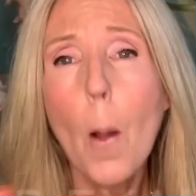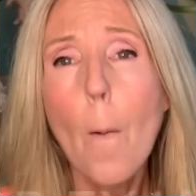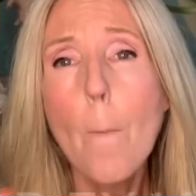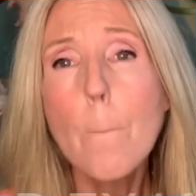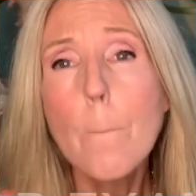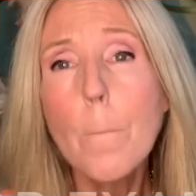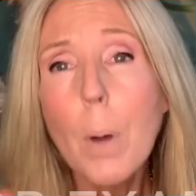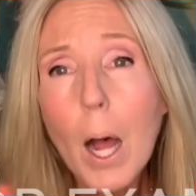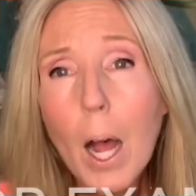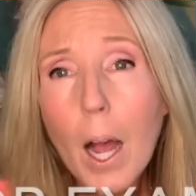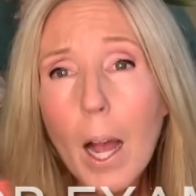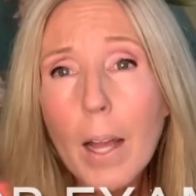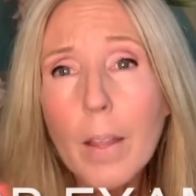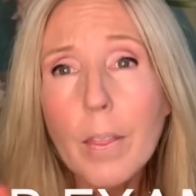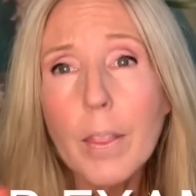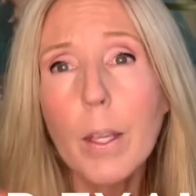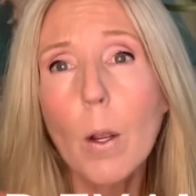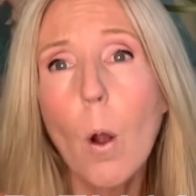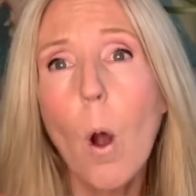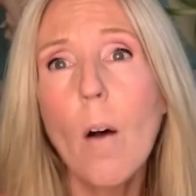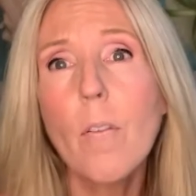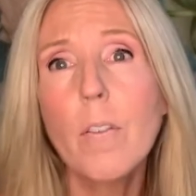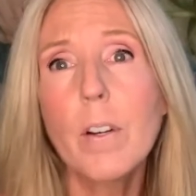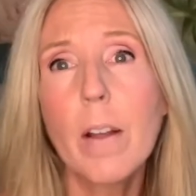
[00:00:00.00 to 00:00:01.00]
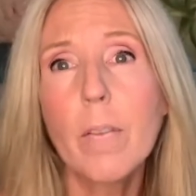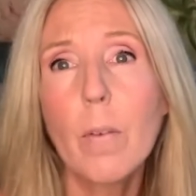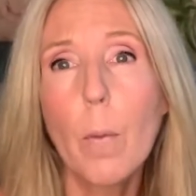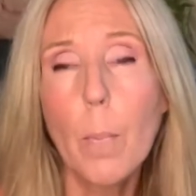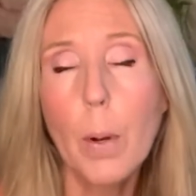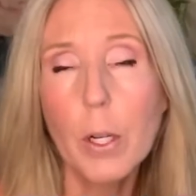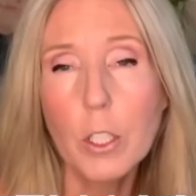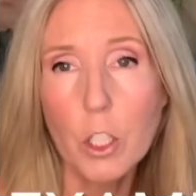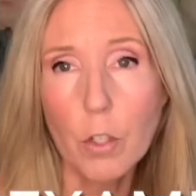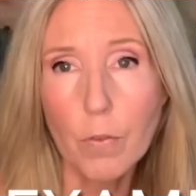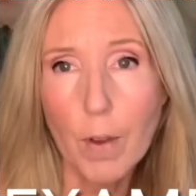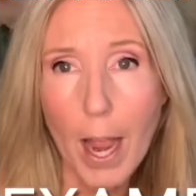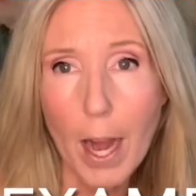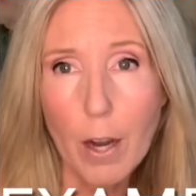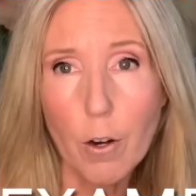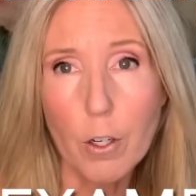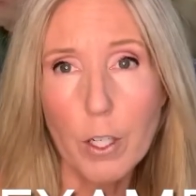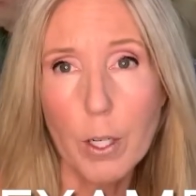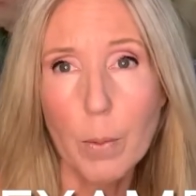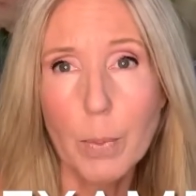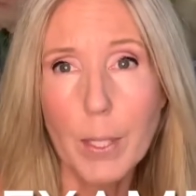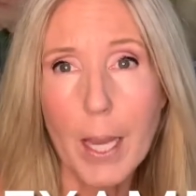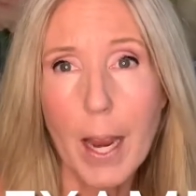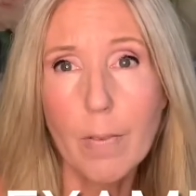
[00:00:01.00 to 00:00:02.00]
But they often have a bunch of
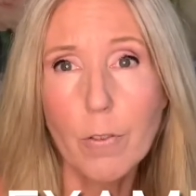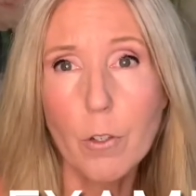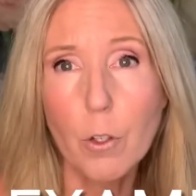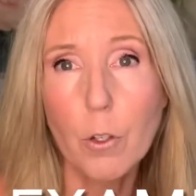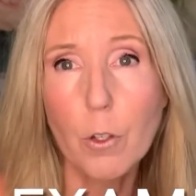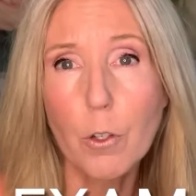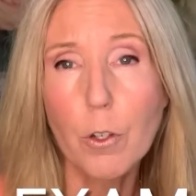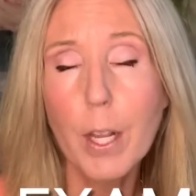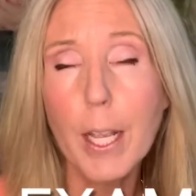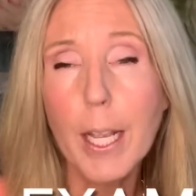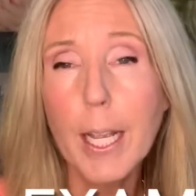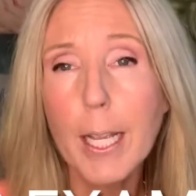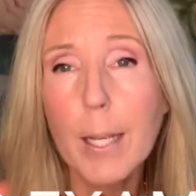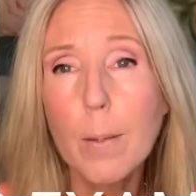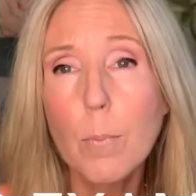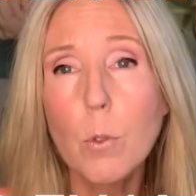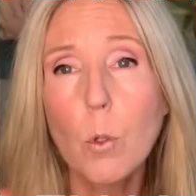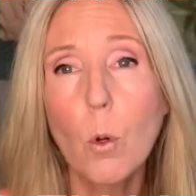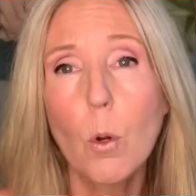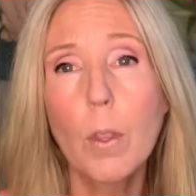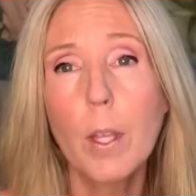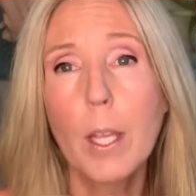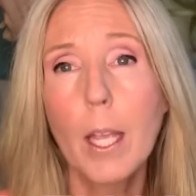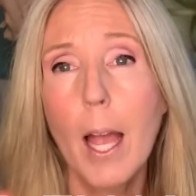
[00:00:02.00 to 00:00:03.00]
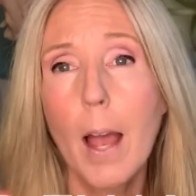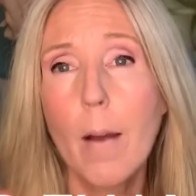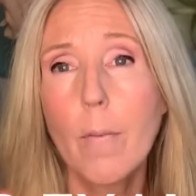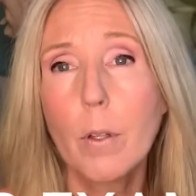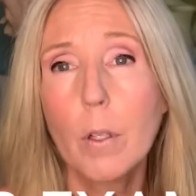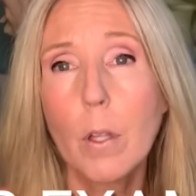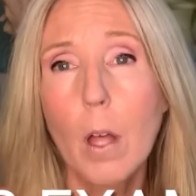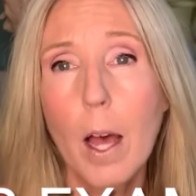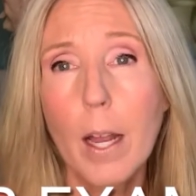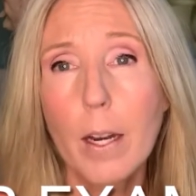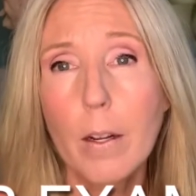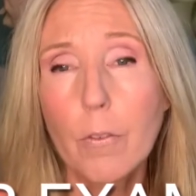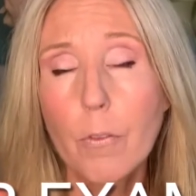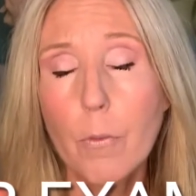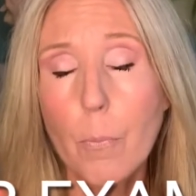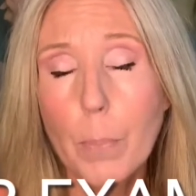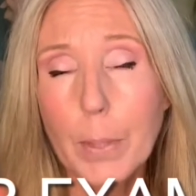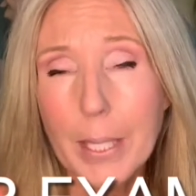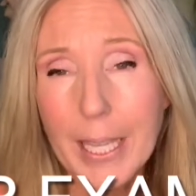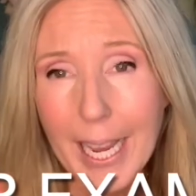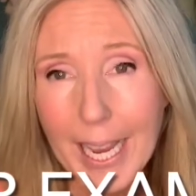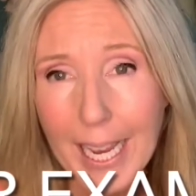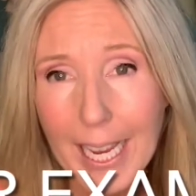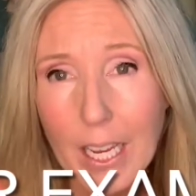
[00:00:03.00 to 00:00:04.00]
acronyms after their names or they have a lot of
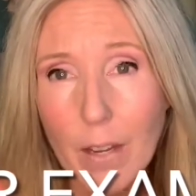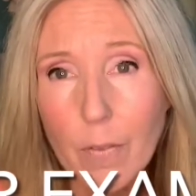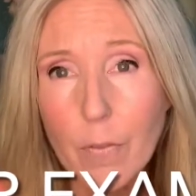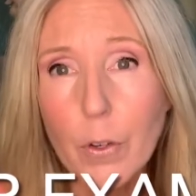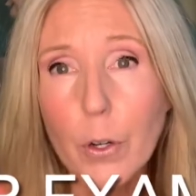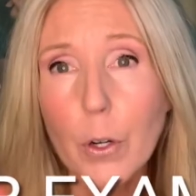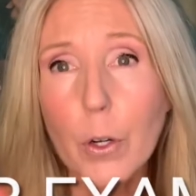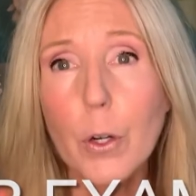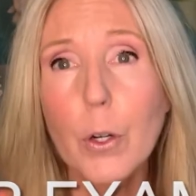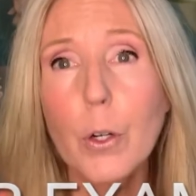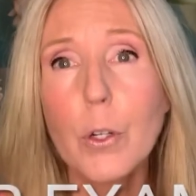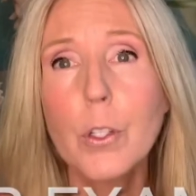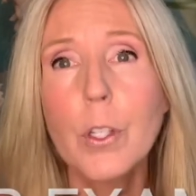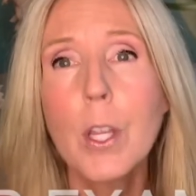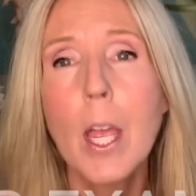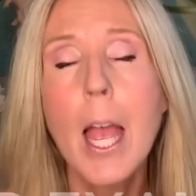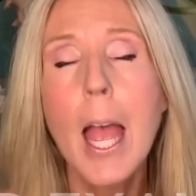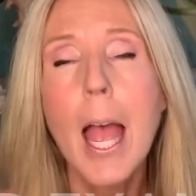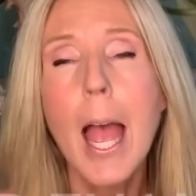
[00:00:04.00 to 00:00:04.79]
behaviors.